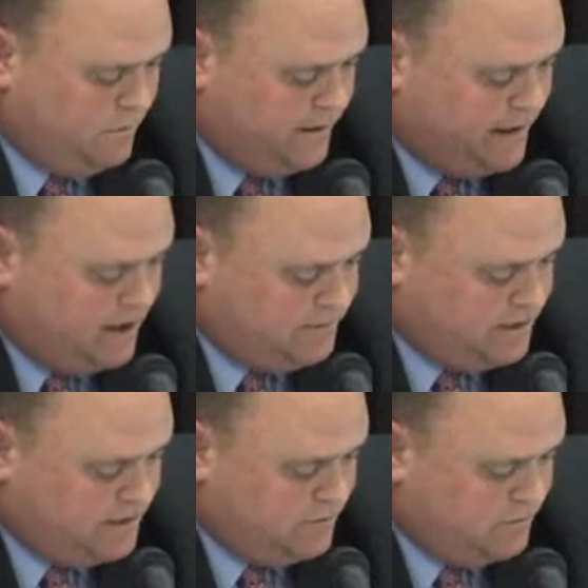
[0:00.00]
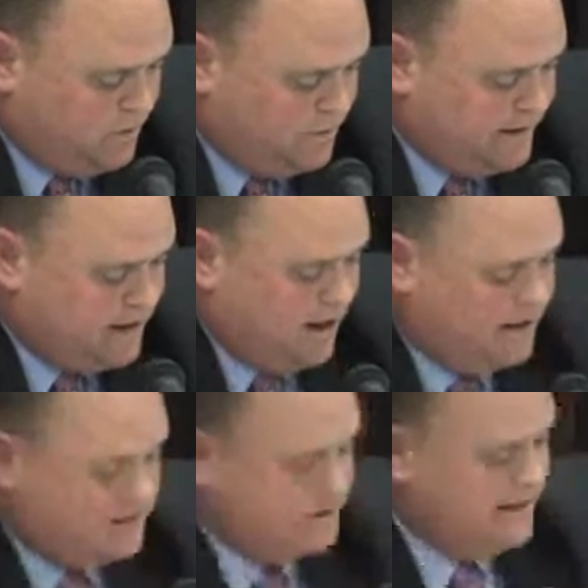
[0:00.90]
When it comes to lowering the
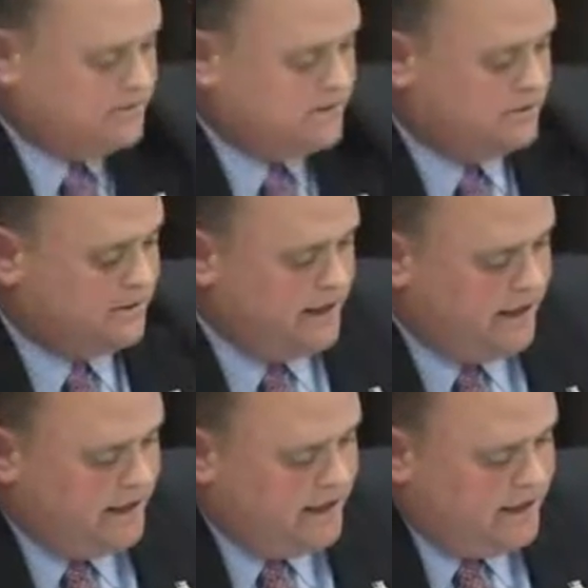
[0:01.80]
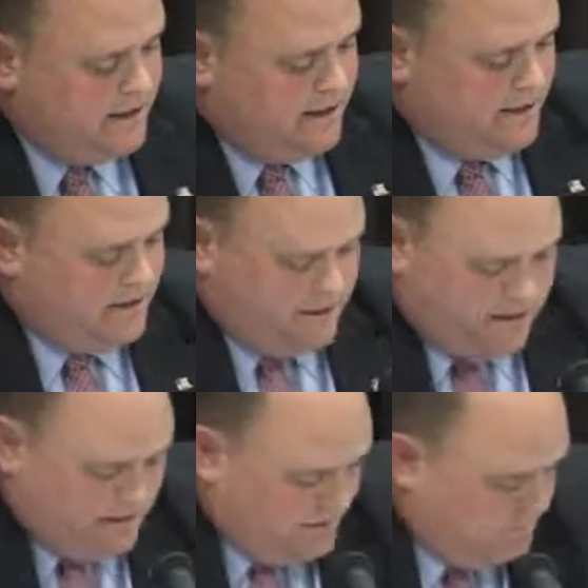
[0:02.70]
cost, you're absolutely right.
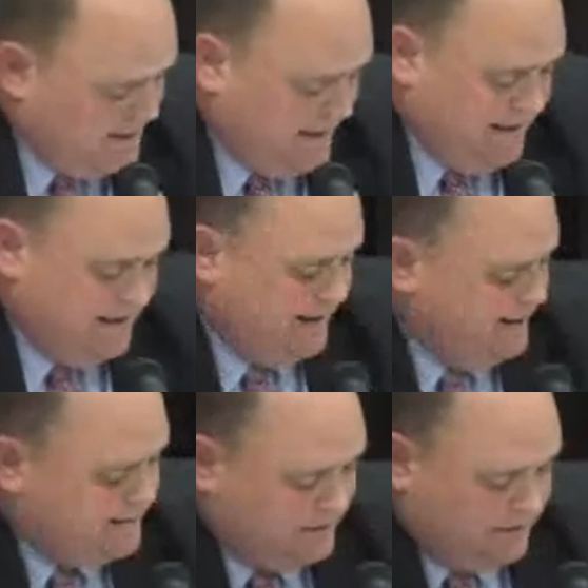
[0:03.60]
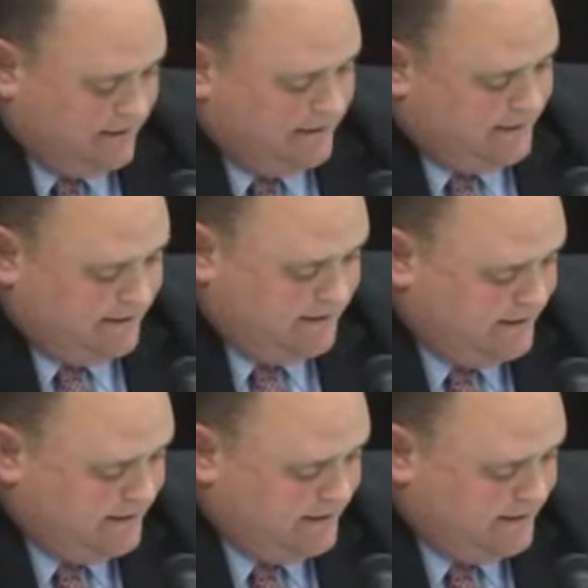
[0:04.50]
We need to look at,